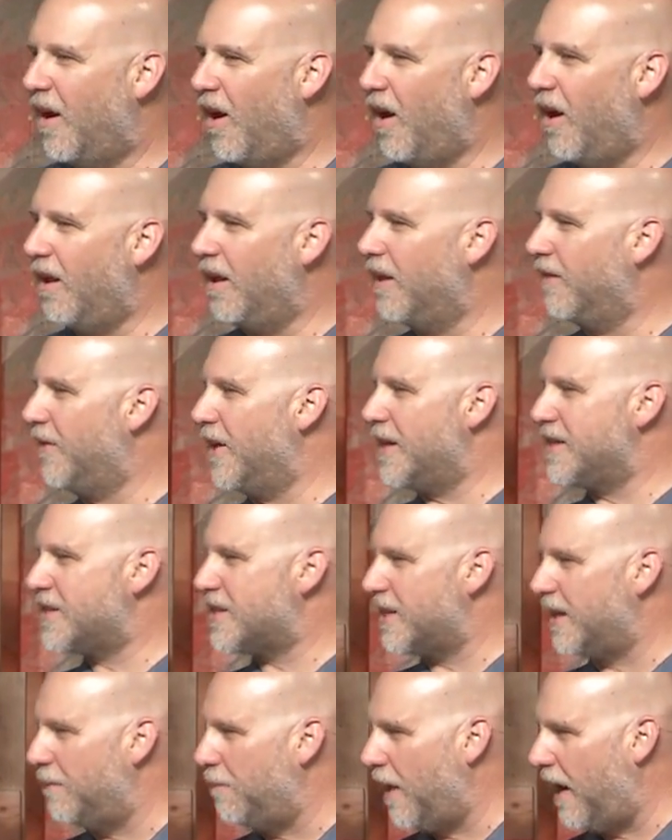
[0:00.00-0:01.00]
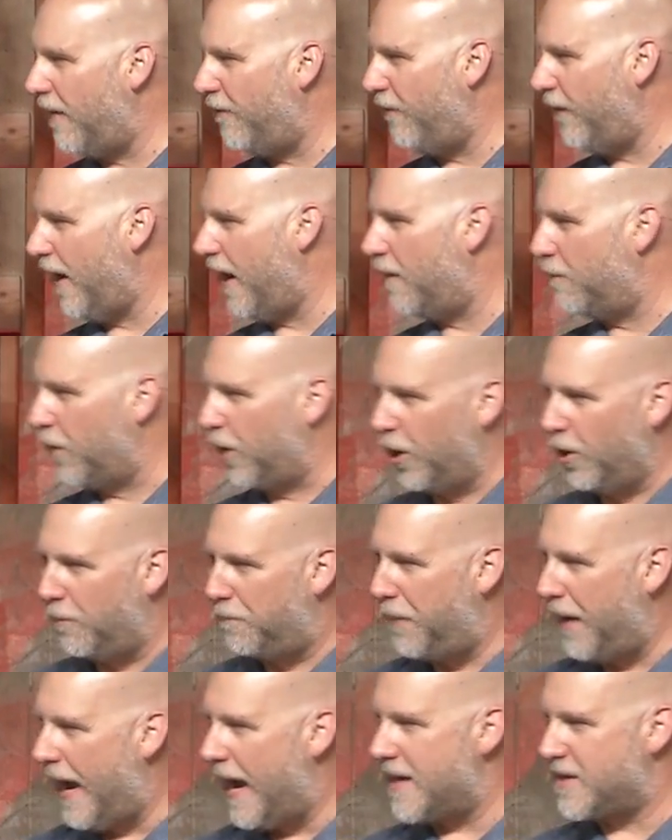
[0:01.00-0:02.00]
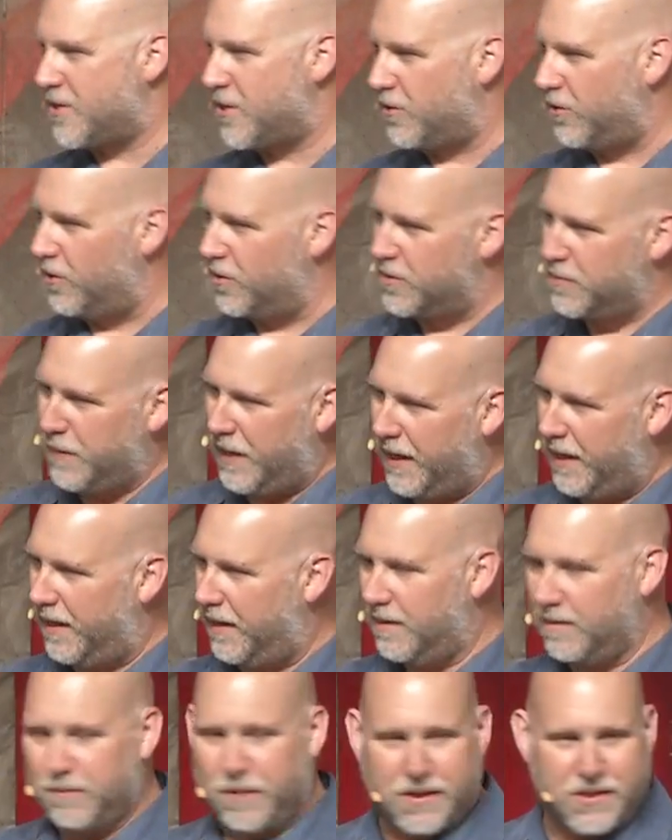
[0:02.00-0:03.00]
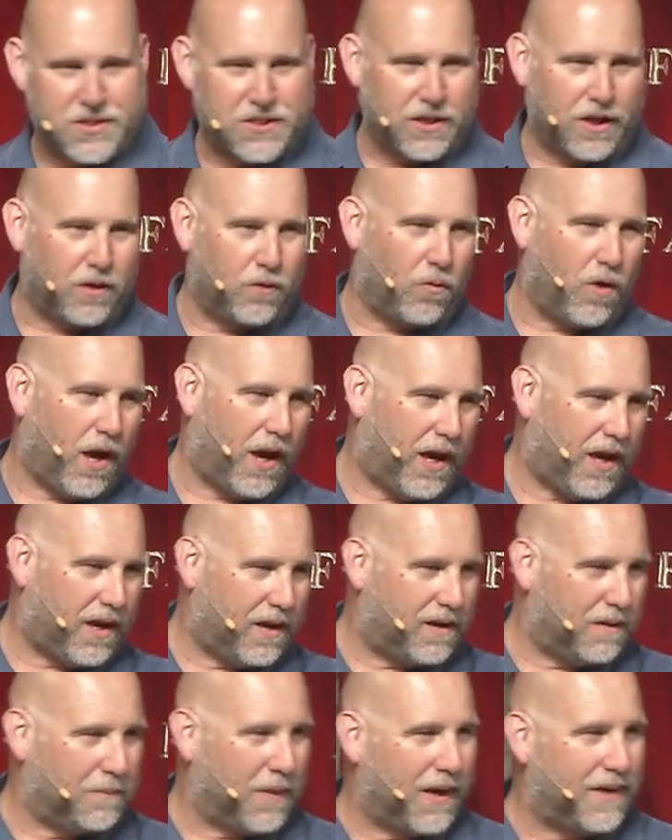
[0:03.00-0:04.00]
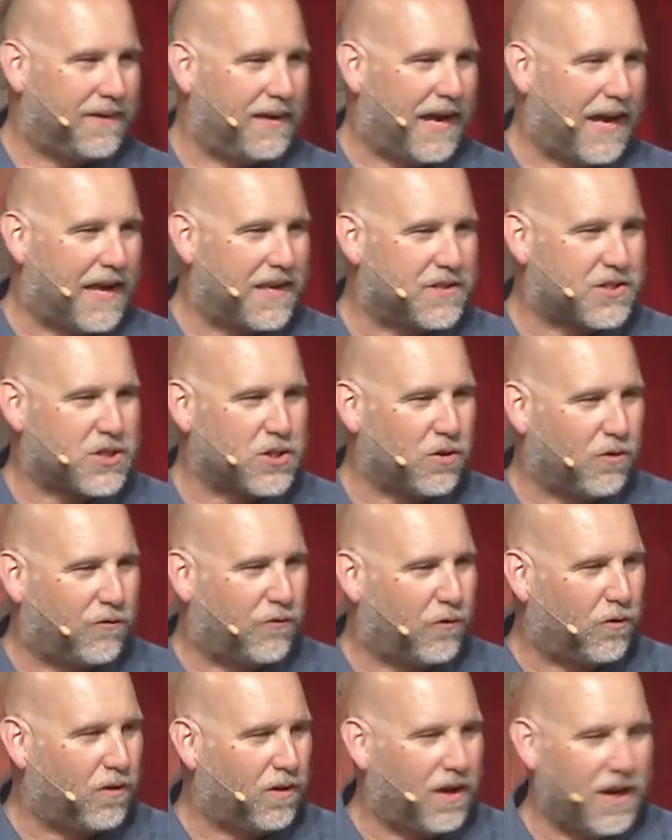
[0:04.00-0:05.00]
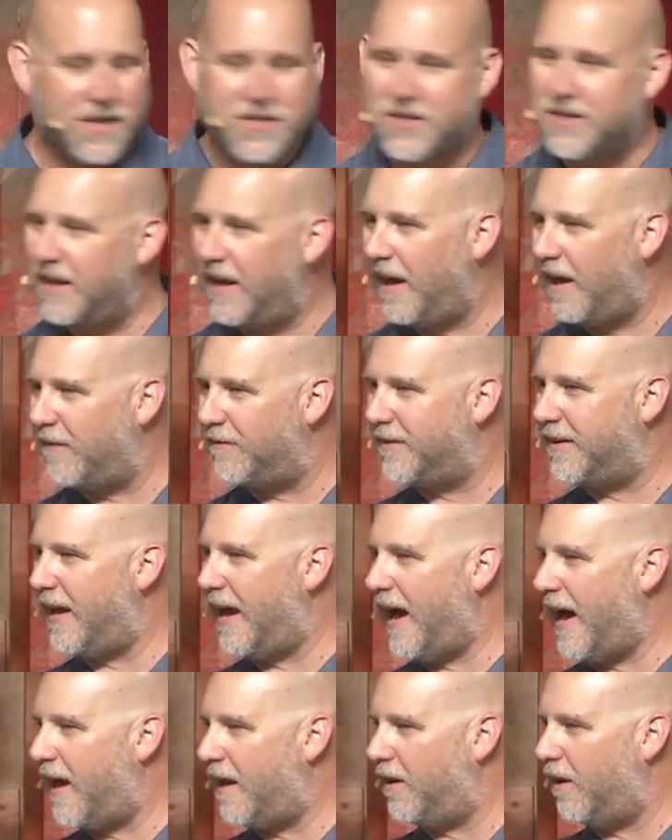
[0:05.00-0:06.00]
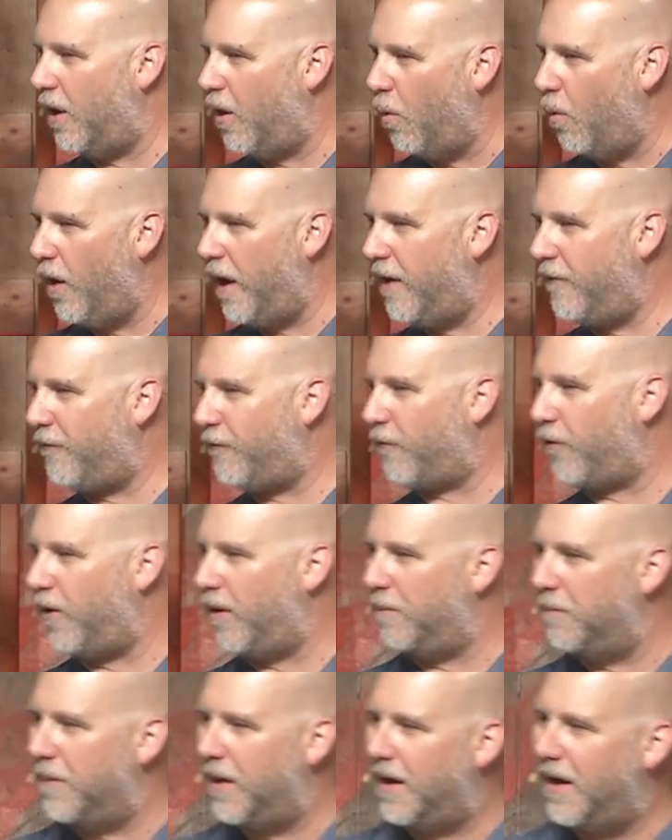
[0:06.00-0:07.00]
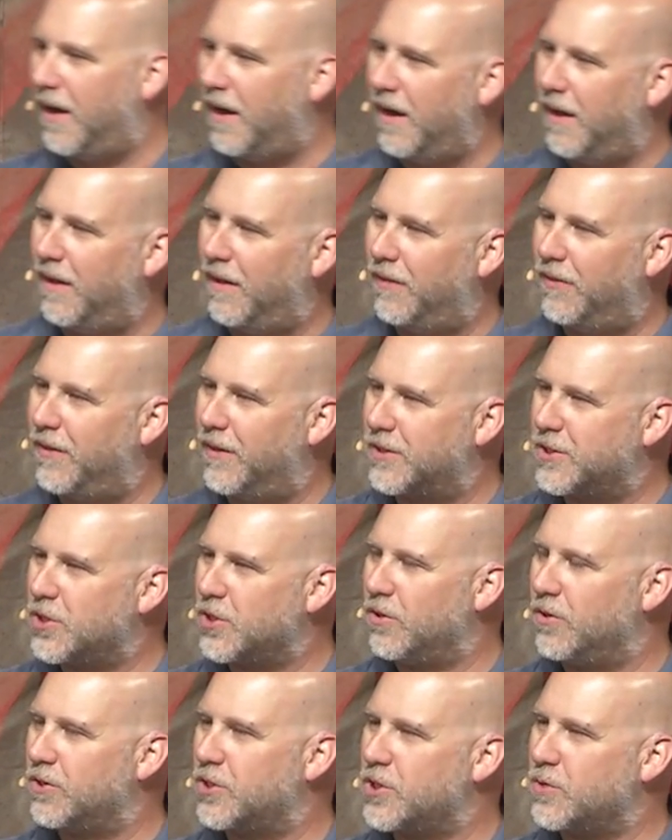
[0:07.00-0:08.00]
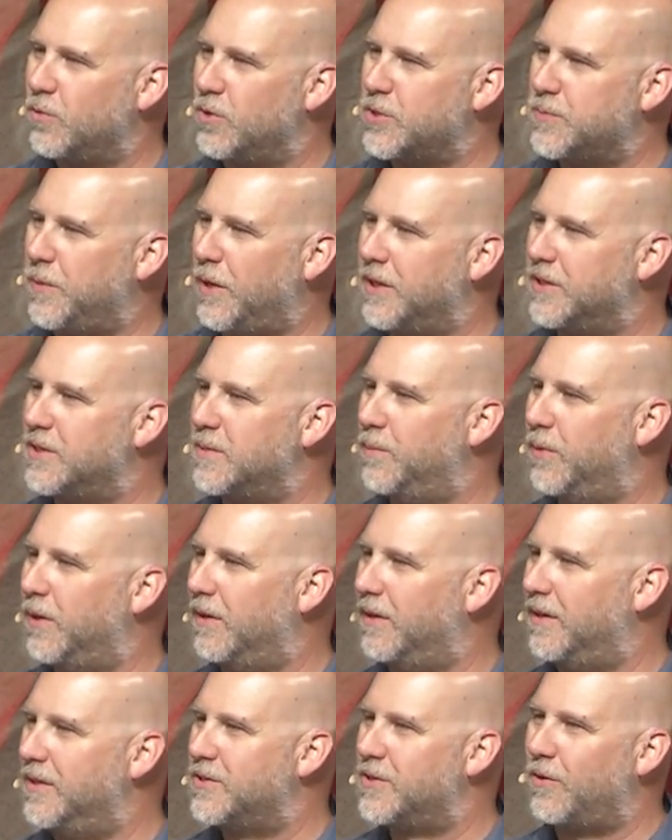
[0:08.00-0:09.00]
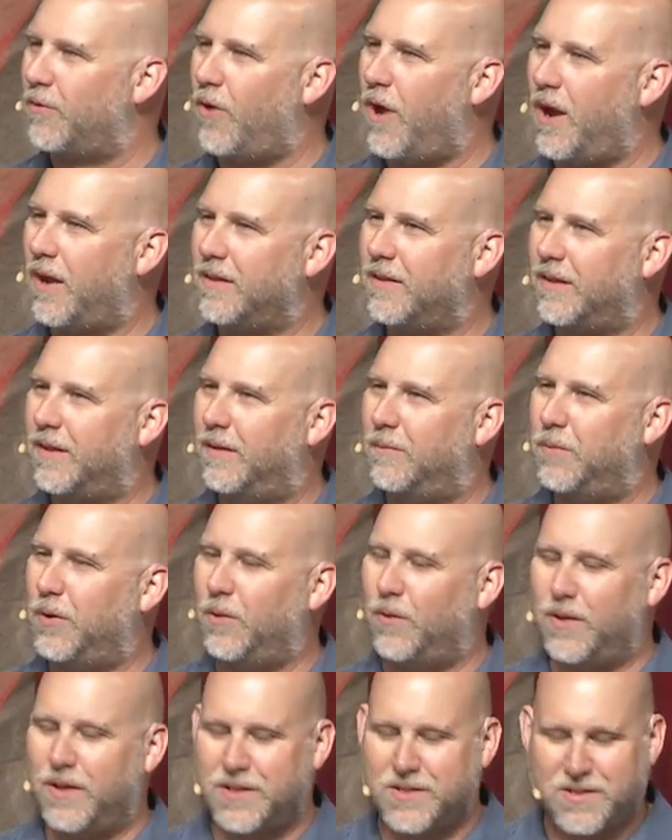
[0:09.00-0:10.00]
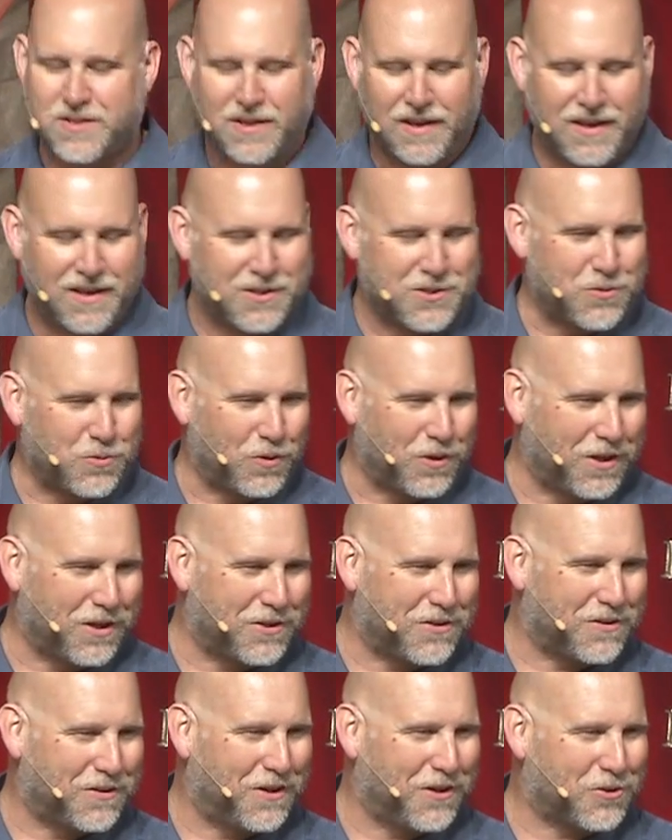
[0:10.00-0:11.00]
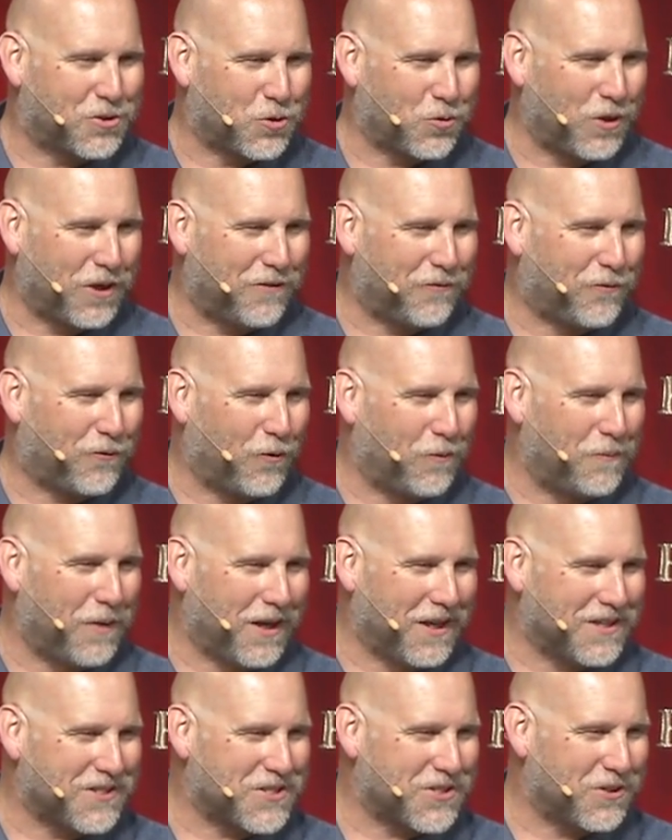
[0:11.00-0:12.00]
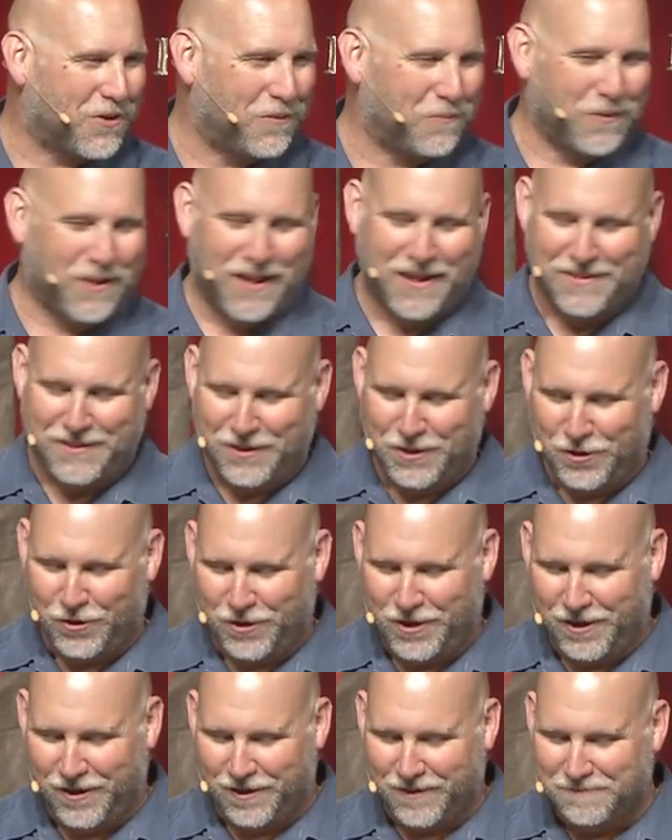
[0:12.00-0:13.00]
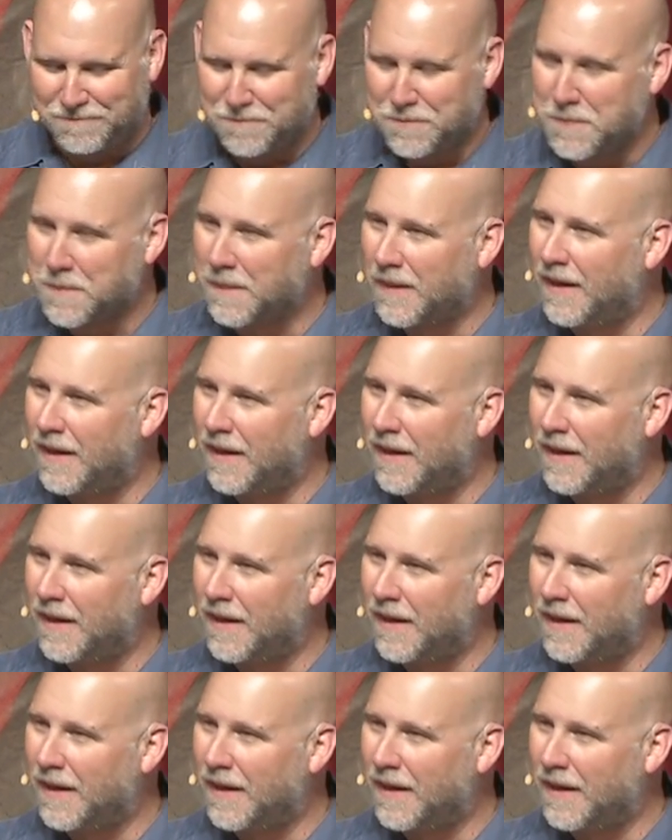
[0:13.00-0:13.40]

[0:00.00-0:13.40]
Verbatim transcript: All of us in my family are pastors, my son Ryan and my dad. So for us to have Dad away from the church responsibilities in Rockland and be with us, it's really a treat for me. So I'm glad that you're here.